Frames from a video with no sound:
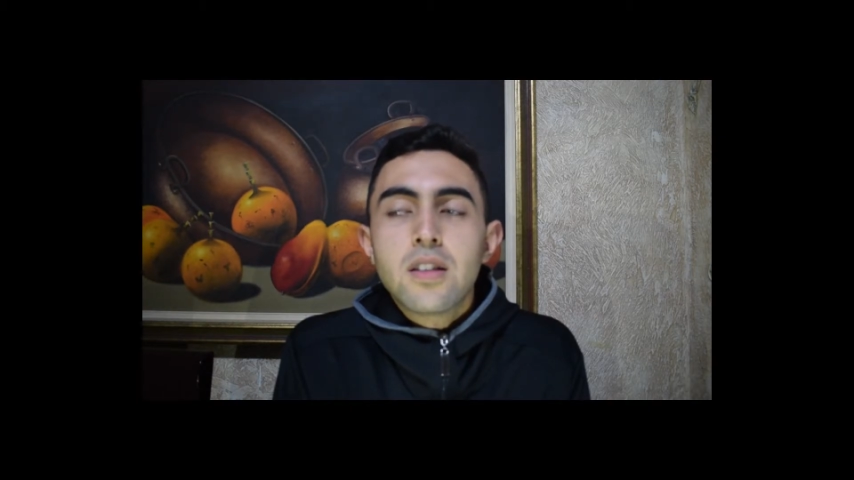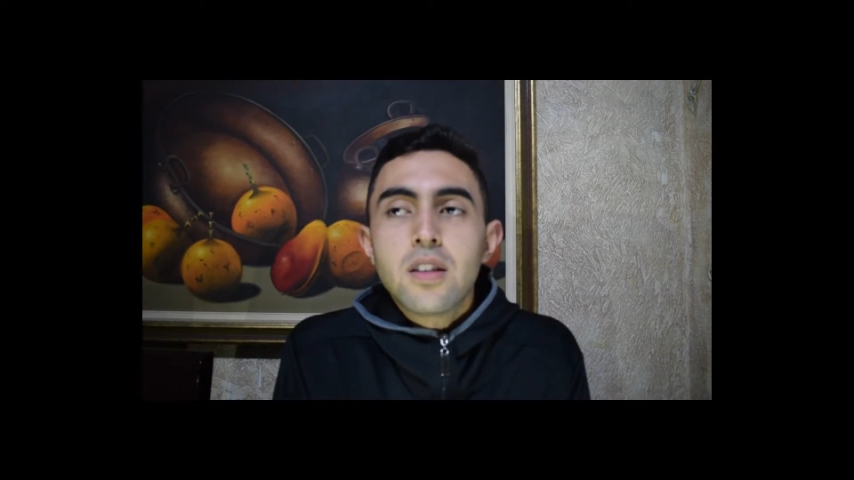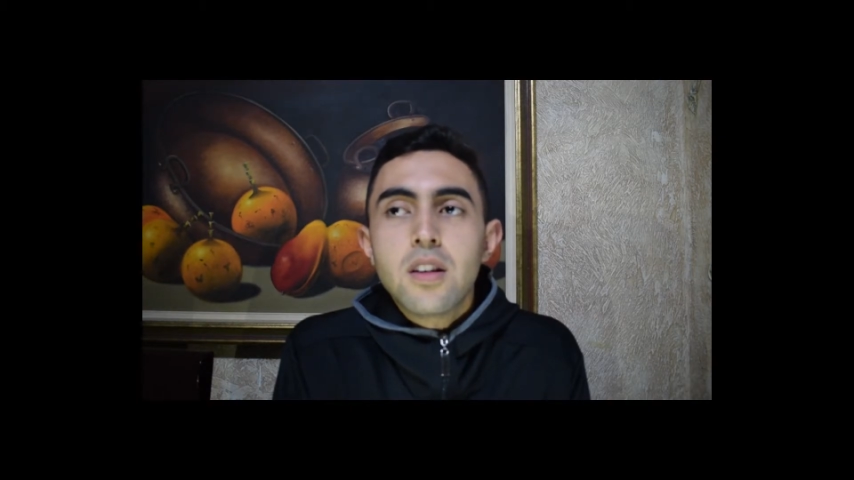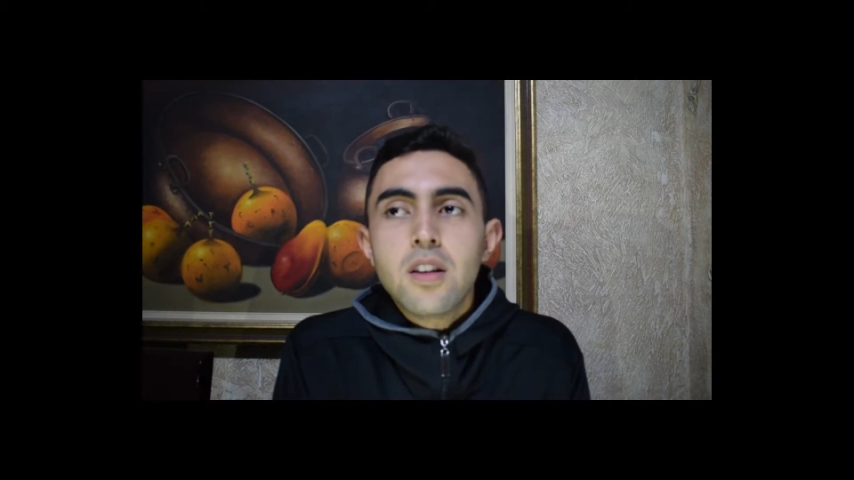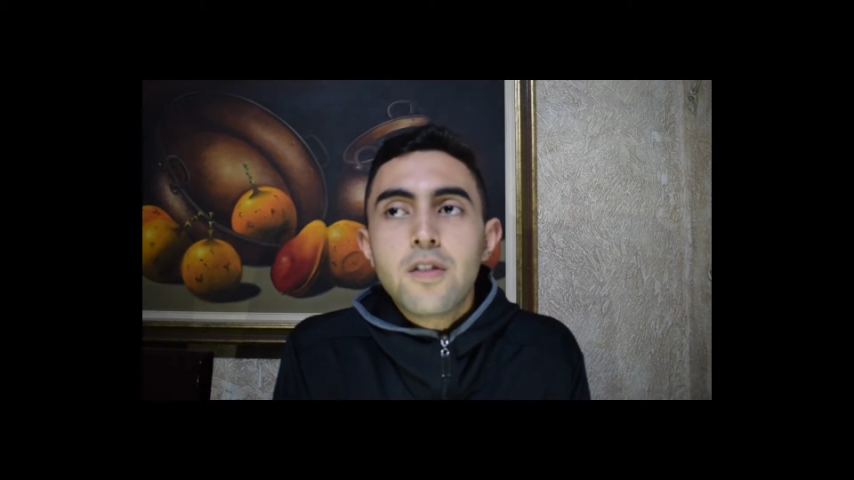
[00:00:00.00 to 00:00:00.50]

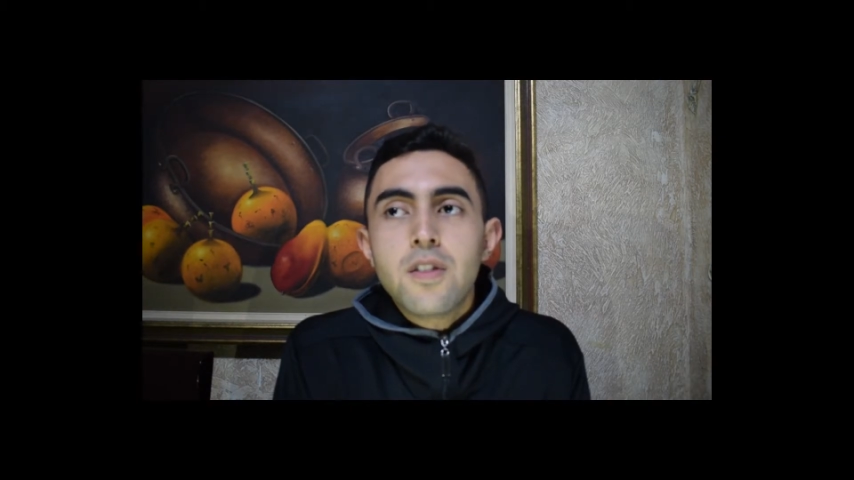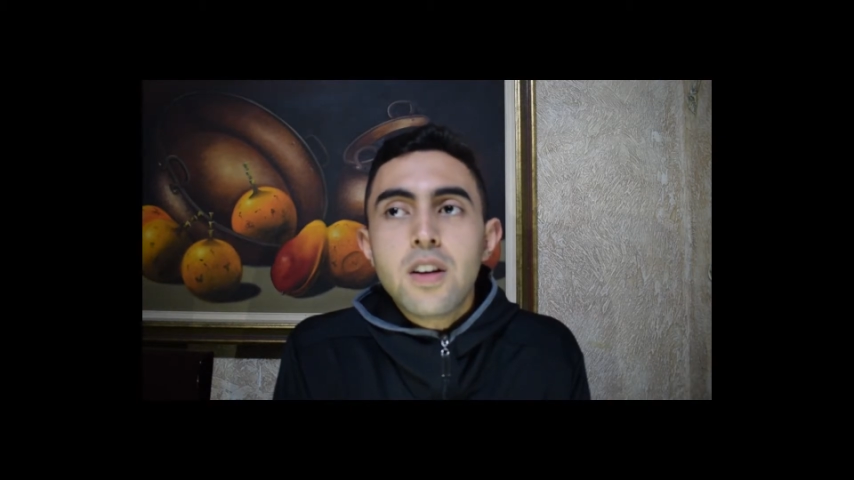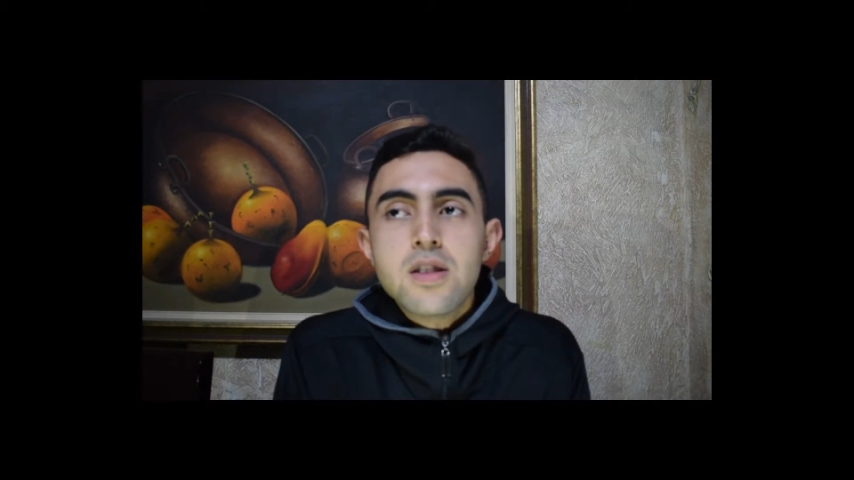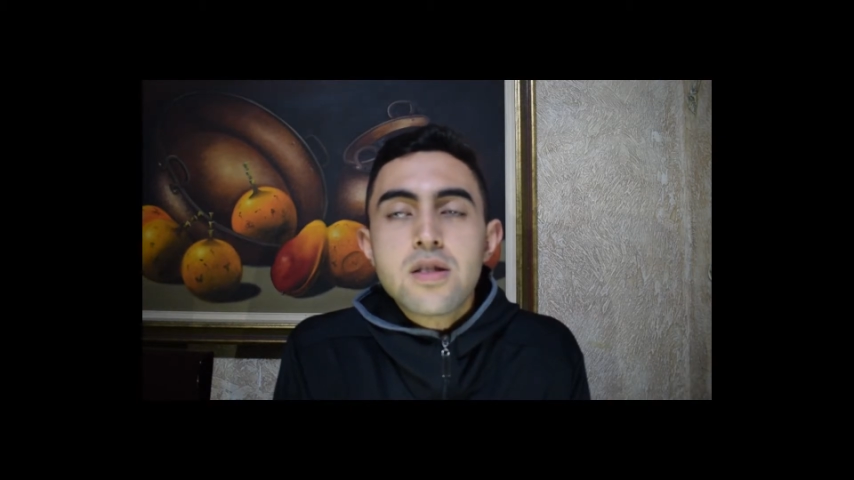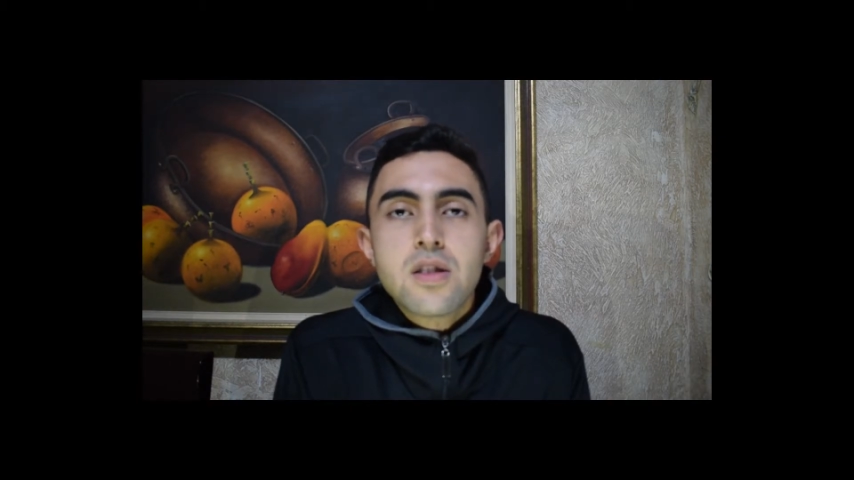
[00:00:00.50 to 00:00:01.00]
there will be
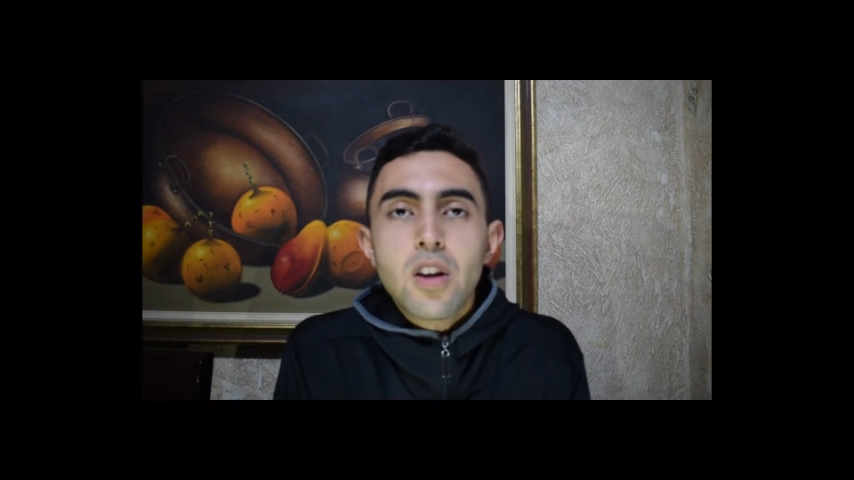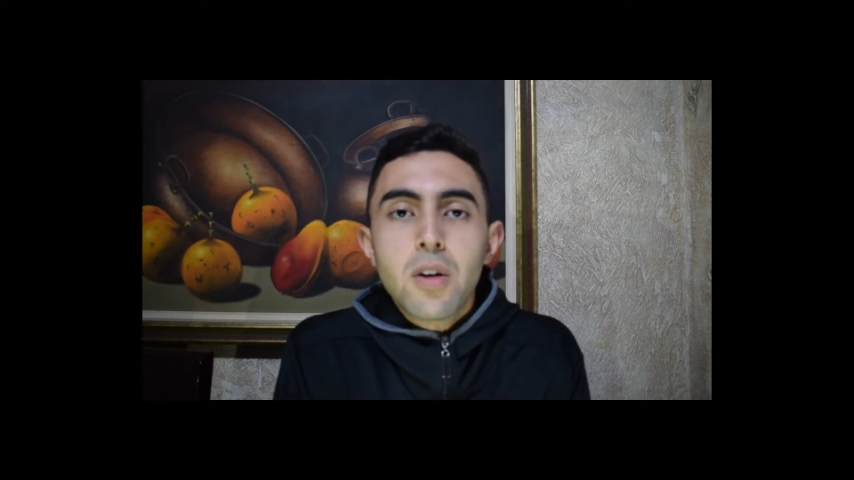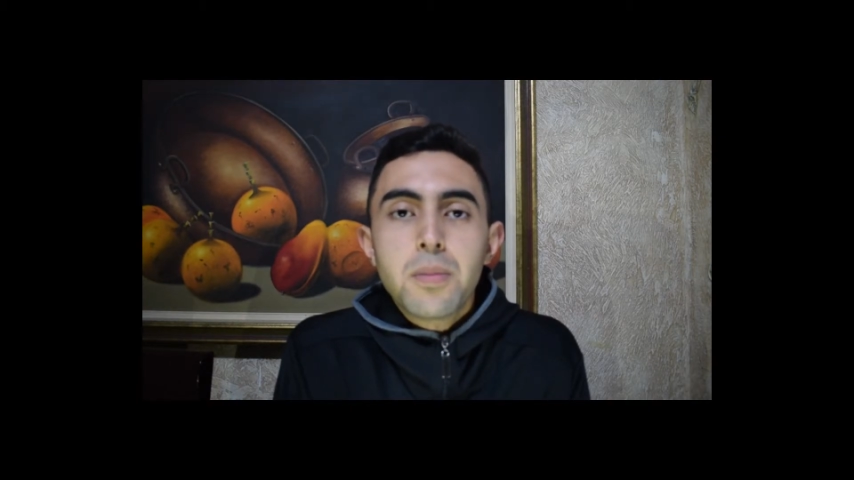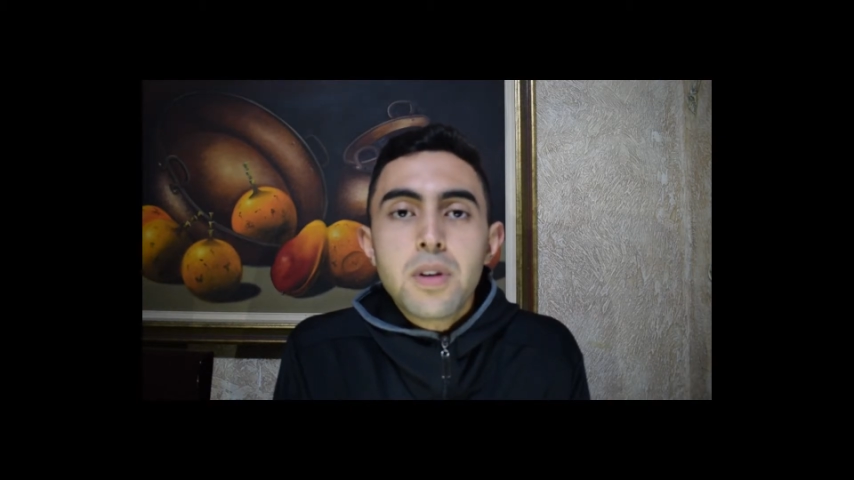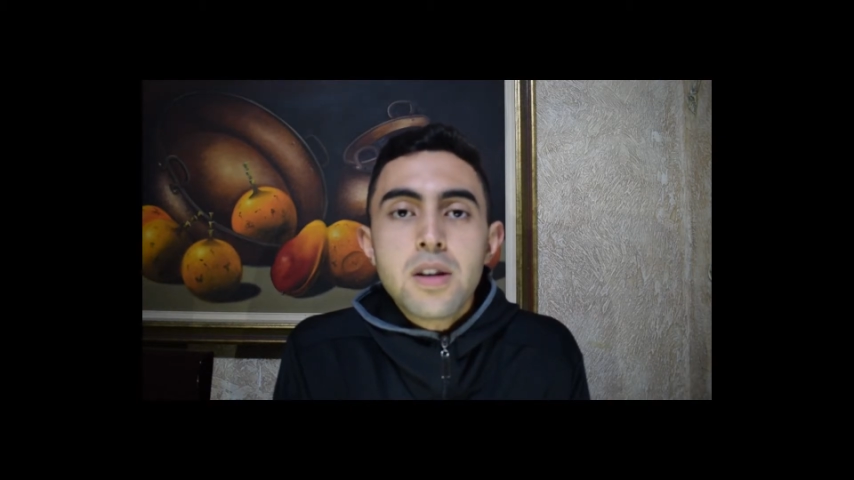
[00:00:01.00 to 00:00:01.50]
no future
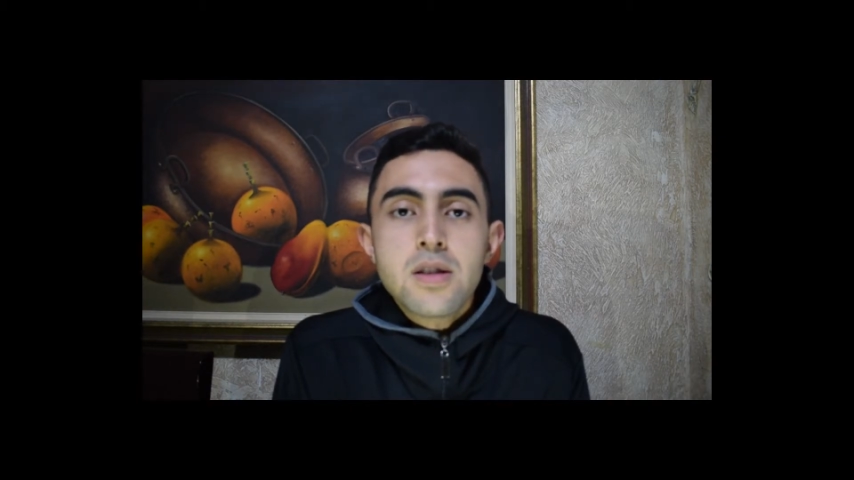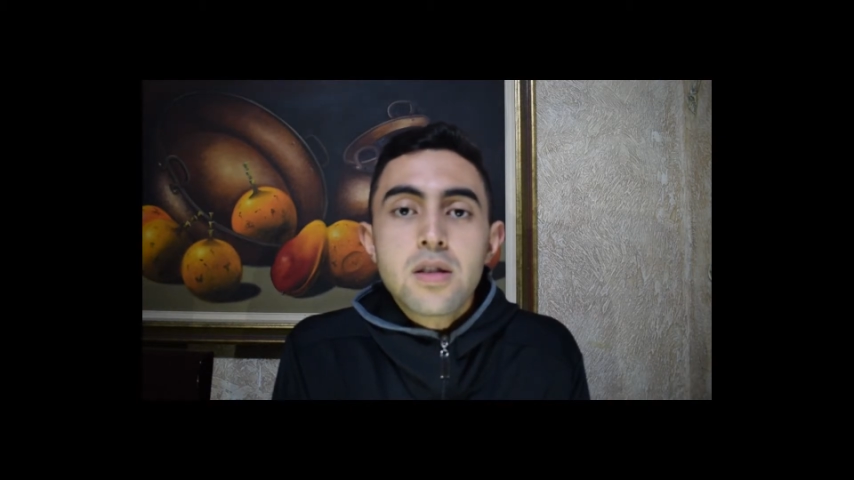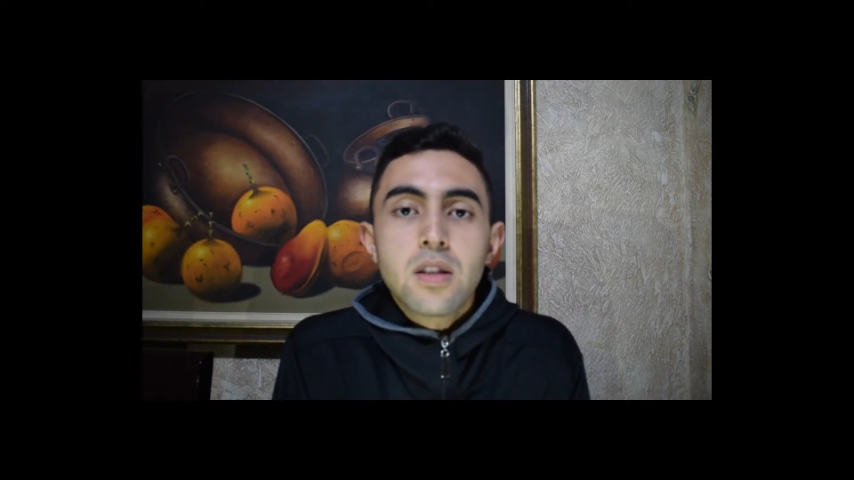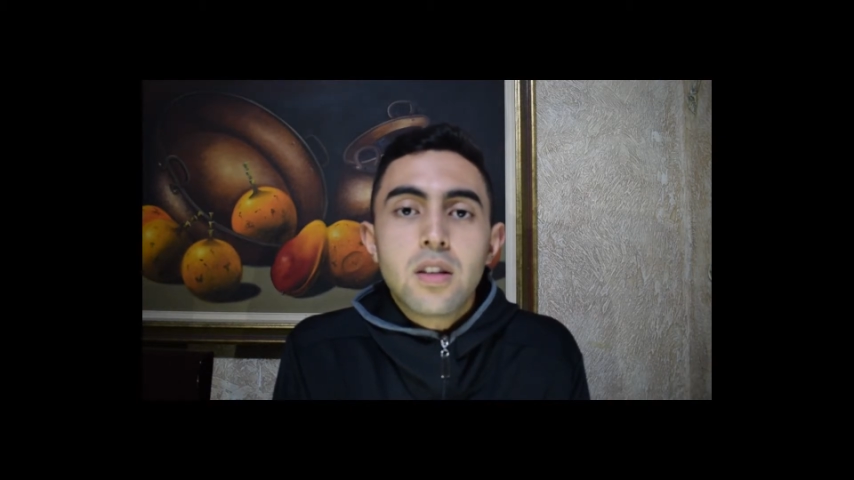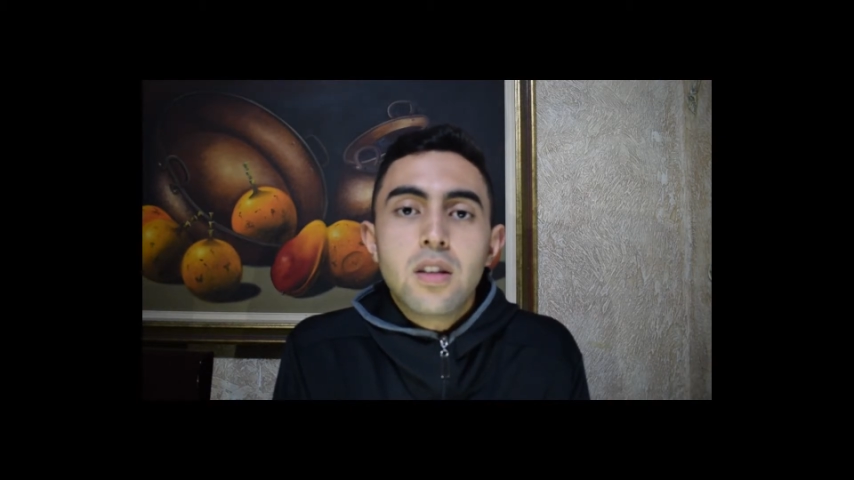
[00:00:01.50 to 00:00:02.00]
for them